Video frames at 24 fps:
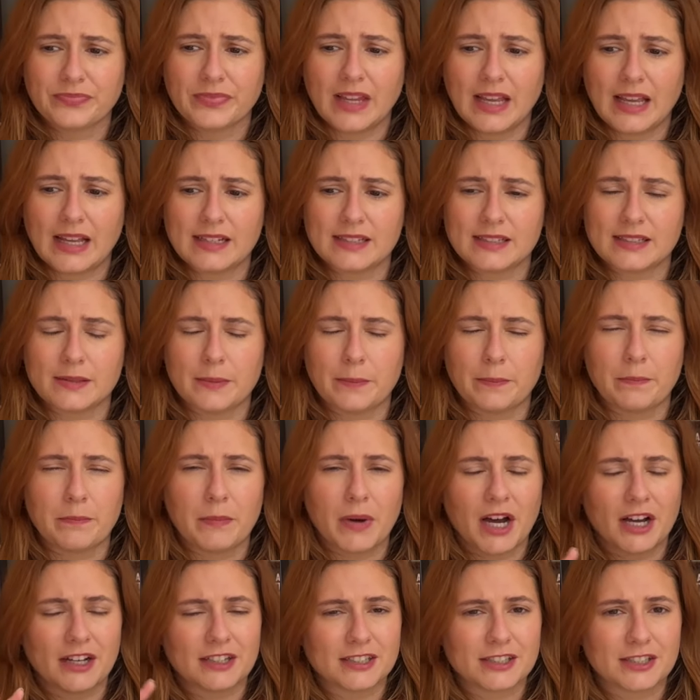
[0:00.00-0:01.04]
his
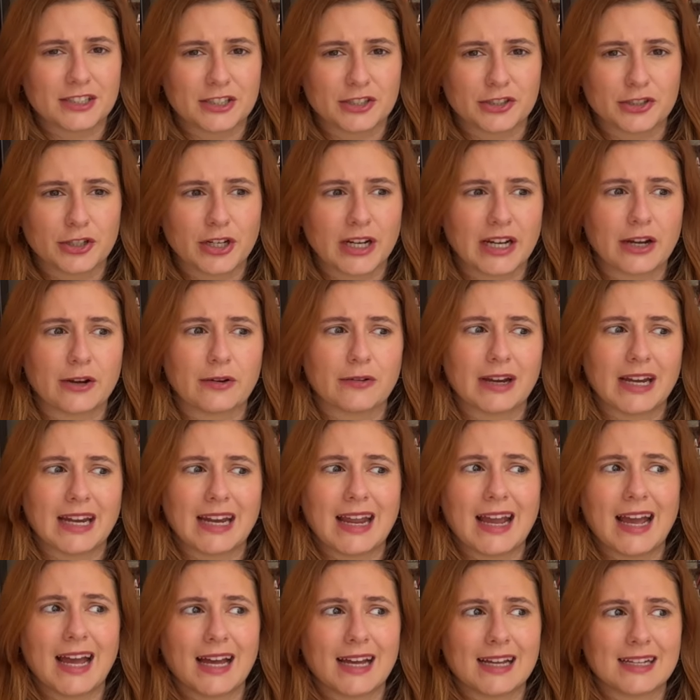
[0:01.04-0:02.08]
master
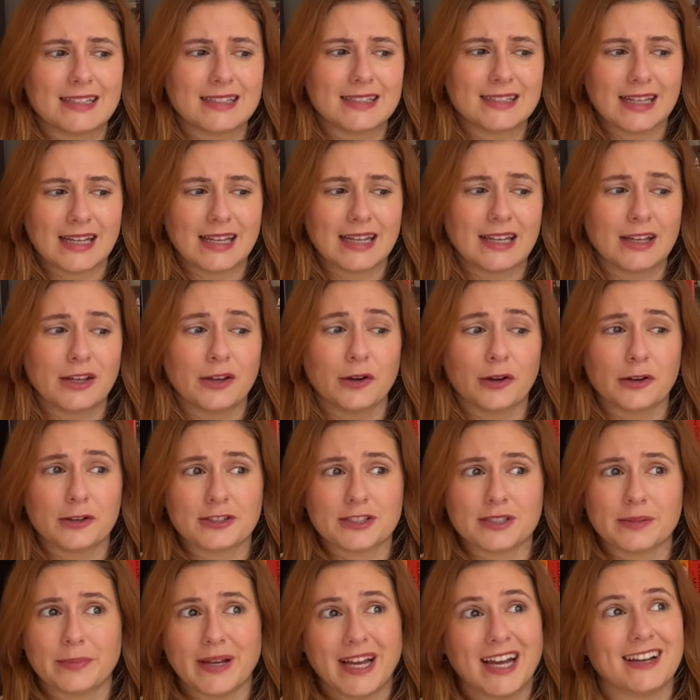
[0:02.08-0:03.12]
trickery as he
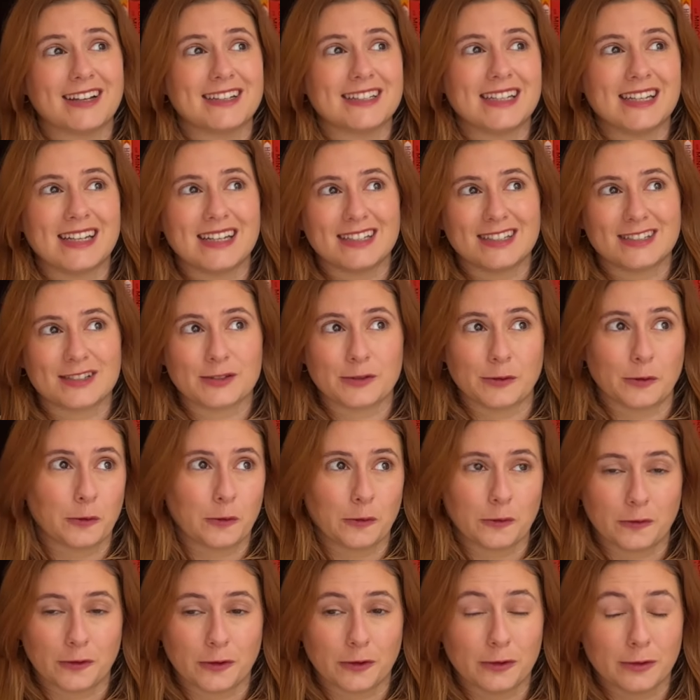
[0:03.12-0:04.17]
goes about his
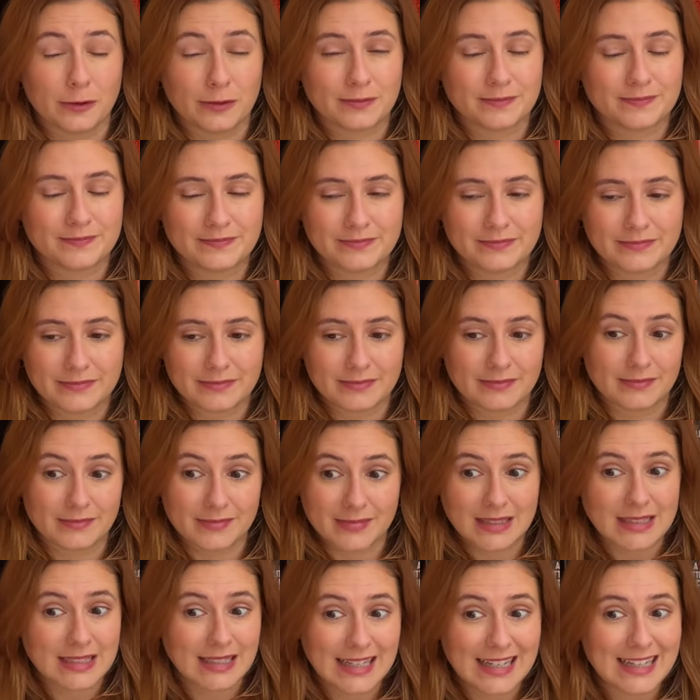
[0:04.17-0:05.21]
awful
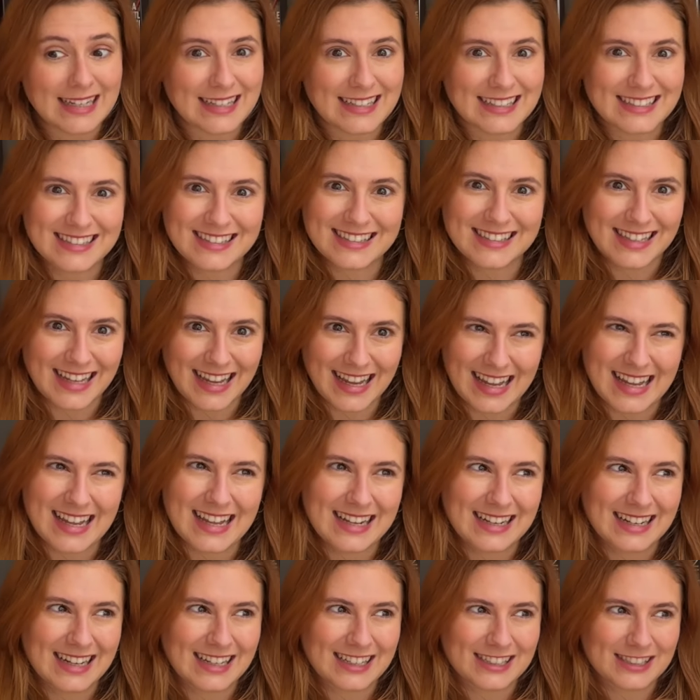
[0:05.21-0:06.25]
deeds
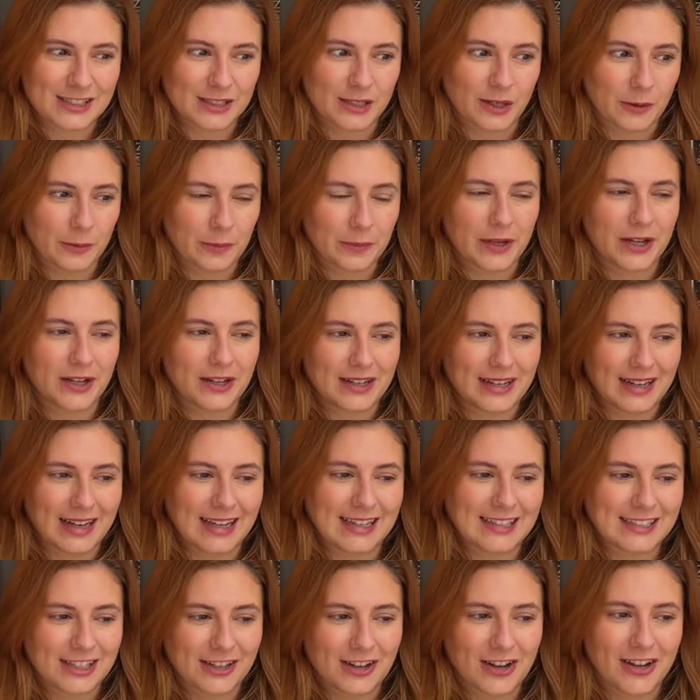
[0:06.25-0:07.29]
in Saltburn
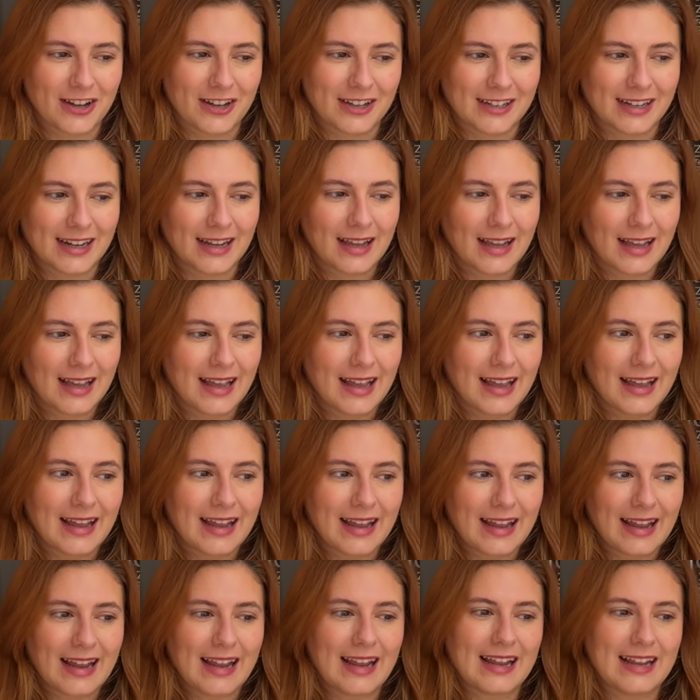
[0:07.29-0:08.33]
later on
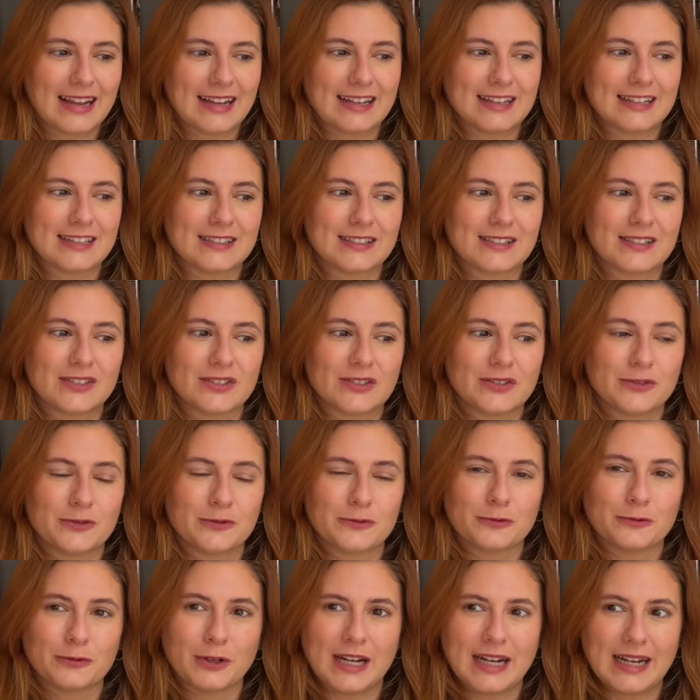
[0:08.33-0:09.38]
is
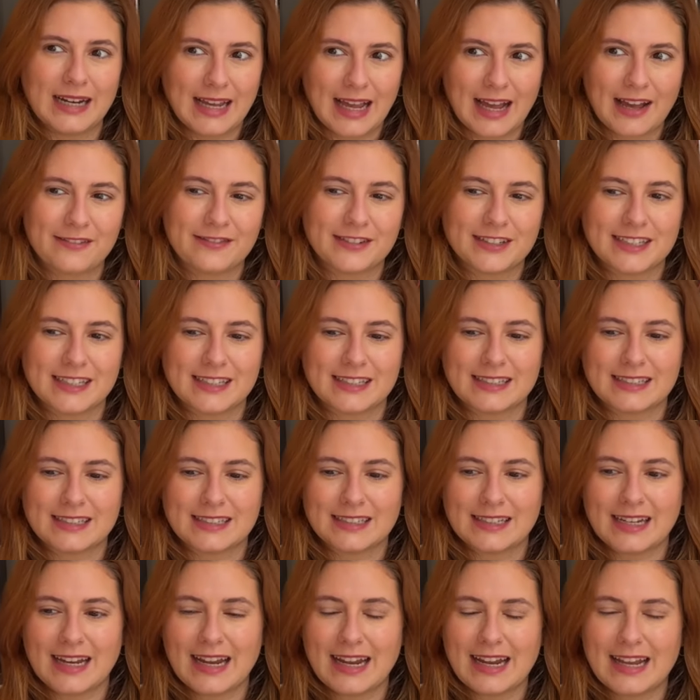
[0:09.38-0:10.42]
really evident
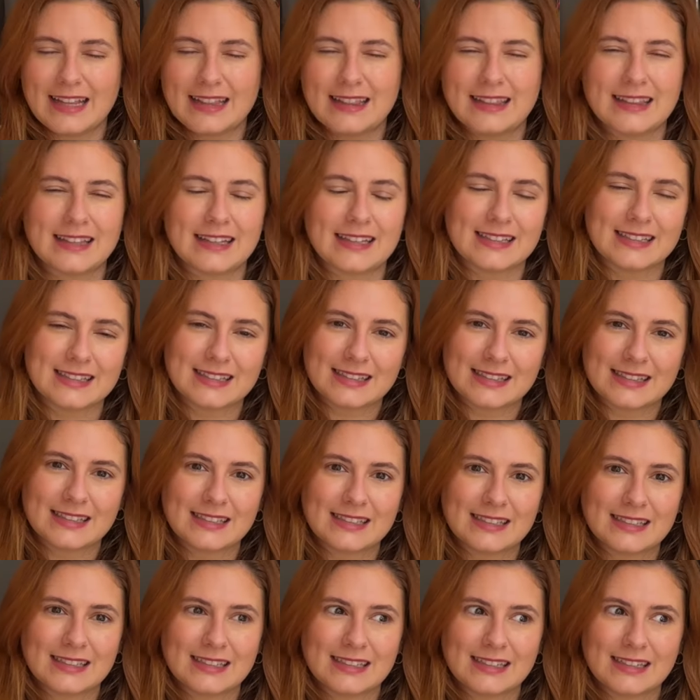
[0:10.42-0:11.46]
in
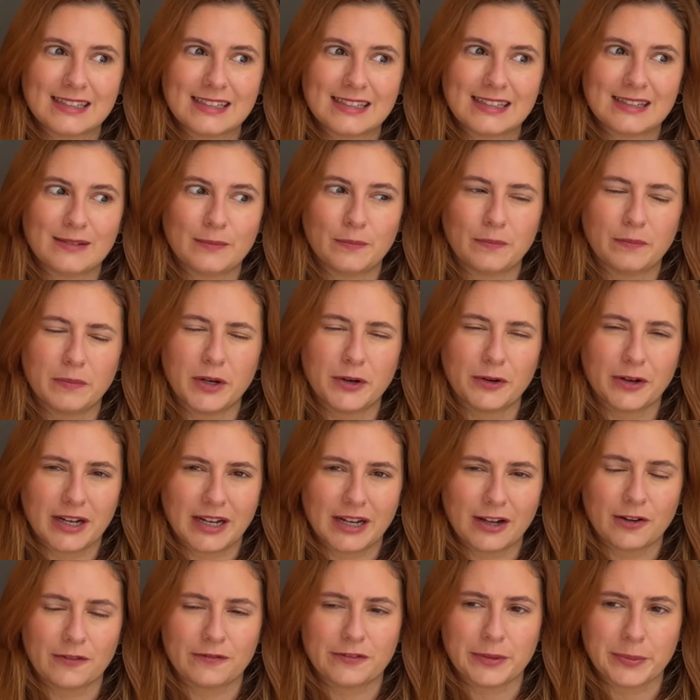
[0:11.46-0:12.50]
this
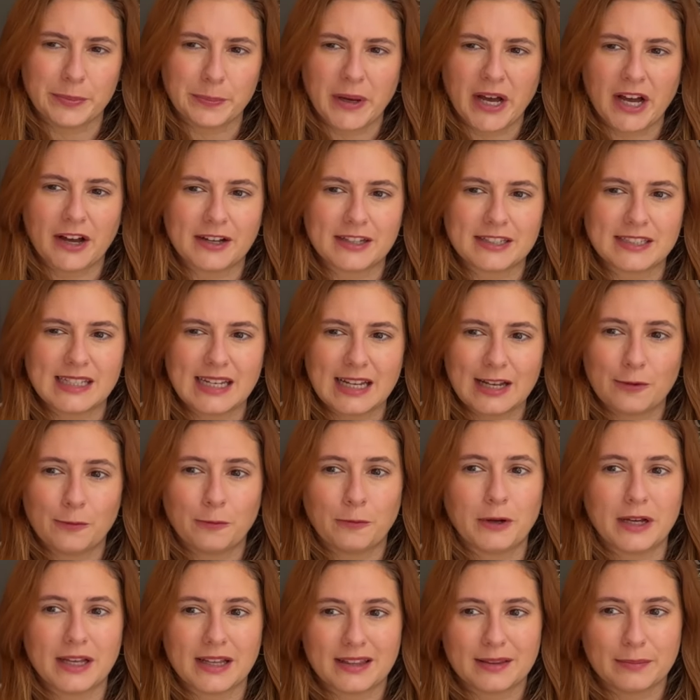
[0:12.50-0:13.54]
mirroring of the party
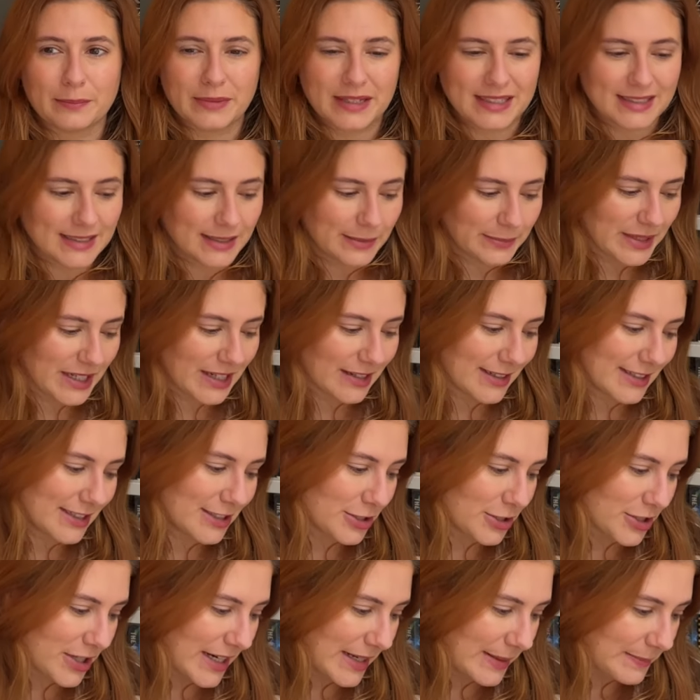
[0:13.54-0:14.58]
with Midsummer Night's
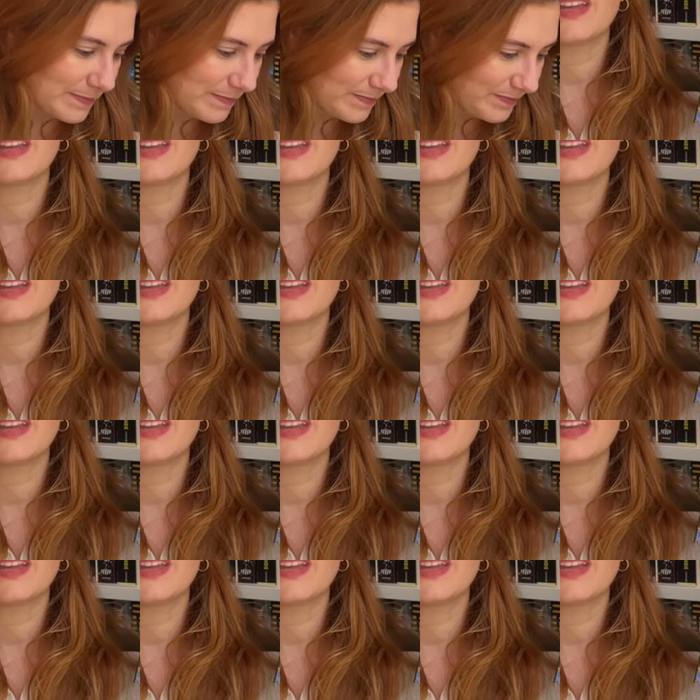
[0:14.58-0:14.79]
Dream.